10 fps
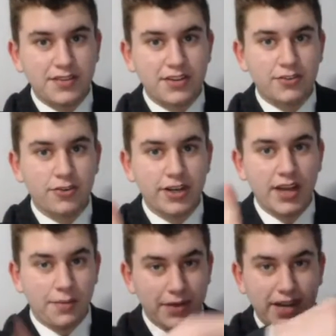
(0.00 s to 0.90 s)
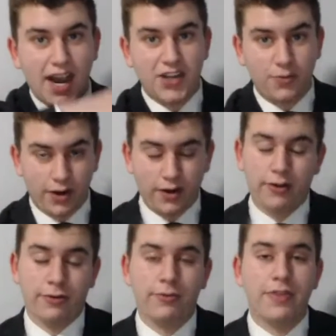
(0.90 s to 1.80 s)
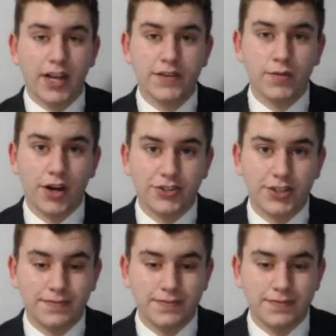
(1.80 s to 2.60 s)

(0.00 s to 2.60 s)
6:30, and be kind to one another. Thanks for watching.